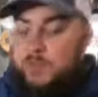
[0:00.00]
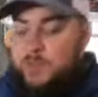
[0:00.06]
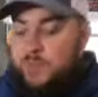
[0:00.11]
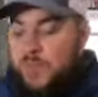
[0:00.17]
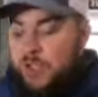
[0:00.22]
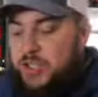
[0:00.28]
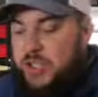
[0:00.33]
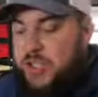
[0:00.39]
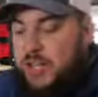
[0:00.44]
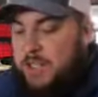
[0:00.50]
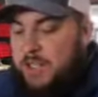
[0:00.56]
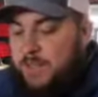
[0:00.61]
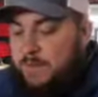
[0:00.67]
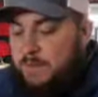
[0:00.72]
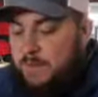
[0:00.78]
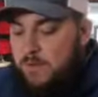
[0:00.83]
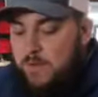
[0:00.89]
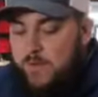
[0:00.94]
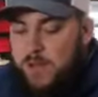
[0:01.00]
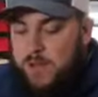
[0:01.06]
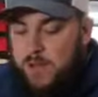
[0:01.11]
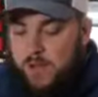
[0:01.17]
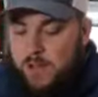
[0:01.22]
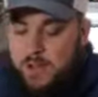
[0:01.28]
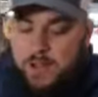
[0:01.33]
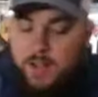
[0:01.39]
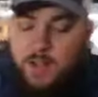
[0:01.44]
Get jacked up for it.
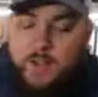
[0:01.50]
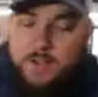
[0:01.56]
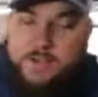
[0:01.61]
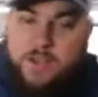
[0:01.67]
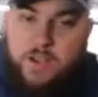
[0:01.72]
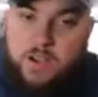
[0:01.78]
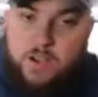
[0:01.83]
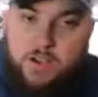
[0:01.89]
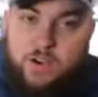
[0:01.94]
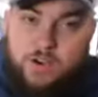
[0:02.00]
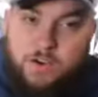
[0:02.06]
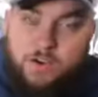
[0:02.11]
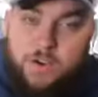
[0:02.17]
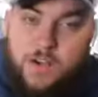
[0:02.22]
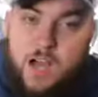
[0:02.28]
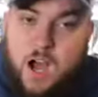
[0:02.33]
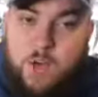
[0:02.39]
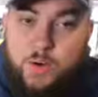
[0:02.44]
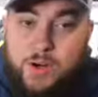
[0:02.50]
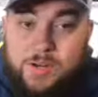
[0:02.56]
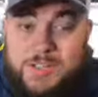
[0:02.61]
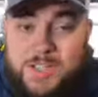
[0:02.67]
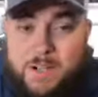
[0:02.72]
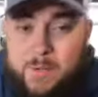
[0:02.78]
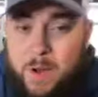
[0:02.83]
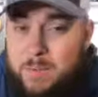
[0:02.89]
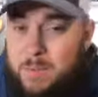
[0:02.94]
So, we're going
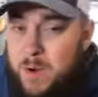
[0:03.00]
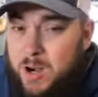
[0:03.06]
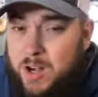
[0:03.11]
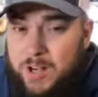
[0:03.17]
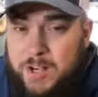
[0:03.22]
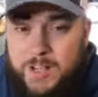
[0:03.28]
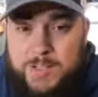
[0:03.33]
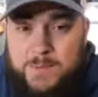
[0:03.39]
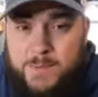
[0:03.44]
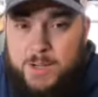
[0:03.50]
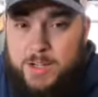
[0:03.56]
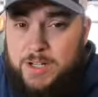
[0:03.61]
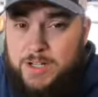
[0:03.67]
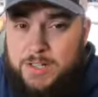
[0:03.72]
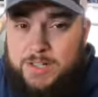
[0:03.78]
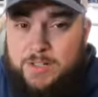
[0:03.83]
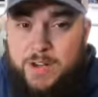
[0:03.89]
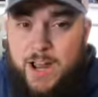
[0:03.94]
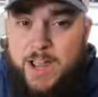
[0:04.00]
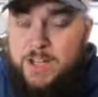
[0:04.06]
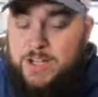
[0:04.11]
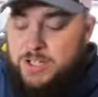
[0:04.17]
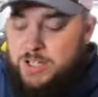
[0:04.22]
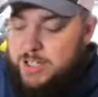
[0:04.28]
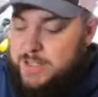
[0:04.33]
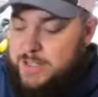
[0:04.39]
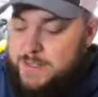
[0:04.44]
to talk about markets, market
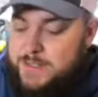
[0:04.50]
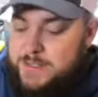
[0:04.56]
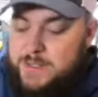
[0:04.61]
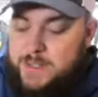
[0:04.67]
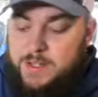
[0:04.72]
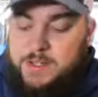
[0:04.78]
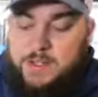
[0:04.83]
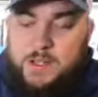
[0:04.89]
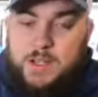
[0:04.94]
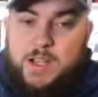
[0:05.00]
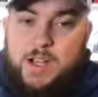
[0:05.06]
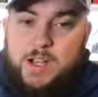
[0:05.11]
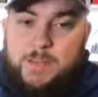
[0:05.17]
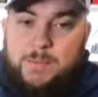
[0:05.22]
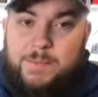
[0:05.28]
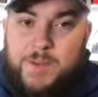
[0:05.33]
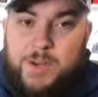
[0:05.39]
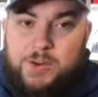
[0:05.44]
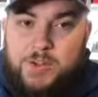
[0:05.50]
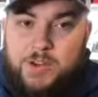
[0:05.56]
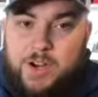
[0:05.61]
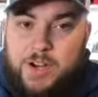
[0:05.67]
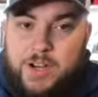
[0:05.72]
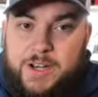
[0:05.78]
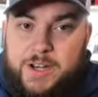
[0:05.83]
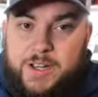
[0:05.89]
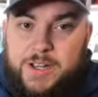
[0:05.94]
strategies, know your
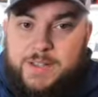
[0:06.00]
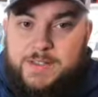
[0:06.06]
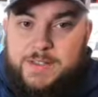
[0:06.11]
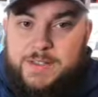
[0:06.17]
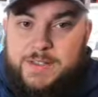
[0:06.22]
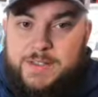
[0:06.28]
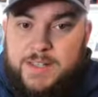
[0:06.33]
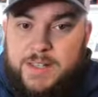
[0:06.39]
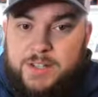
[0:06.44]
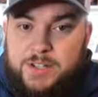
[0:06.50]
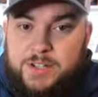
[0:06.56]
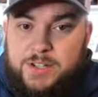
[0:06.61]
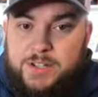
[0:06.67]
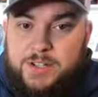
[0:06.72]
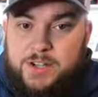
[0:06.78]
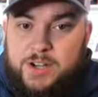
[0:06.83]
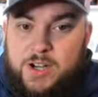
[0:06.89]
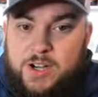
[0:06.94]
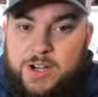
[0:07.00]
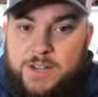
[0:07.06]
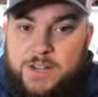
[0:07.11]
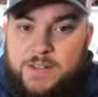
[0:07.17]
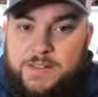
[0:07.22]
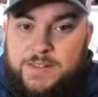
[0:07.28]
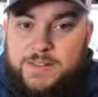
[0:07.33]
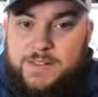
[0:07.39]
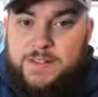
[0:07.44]
audience, selling to your
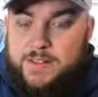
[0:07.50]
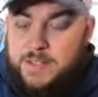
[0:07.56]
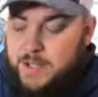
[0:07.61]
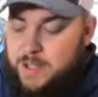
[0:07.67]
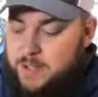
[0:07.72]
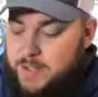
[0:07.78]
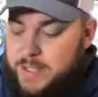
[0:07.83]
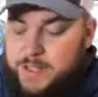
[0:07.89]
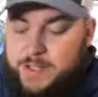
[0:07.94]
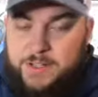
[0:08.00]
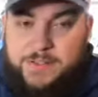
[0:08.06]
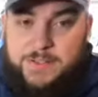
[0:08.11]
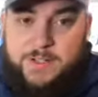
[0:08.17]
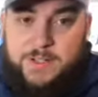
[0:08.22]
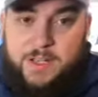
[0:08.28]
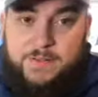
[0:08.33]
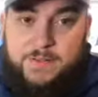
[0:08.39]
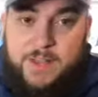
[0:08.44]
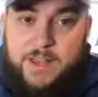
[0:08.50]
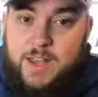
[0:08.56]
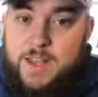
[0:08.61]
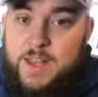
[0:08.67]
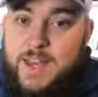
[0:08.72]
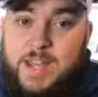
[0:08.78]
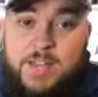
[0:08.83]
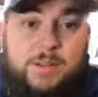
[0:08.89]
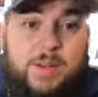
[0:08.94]
audience, all that good stuff.
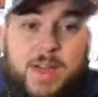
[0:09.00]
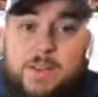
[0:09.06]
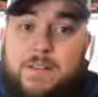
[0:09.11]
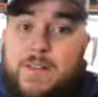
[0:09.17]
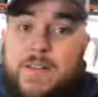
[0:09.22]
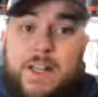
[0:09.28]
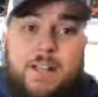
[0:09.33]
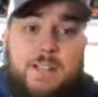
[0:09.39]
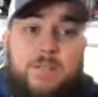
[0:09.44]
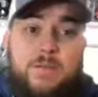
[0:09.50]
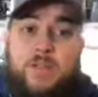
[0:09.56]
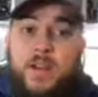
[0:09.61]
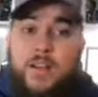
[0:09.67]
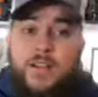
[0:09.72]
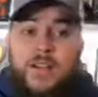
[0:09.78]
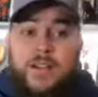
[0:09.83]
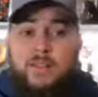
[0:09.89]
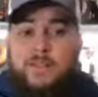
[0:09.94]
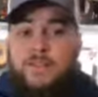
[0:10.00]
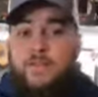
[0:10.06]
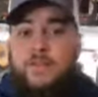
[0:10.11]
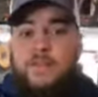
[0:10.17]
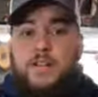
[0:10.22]
Anybody have anything else before I leave?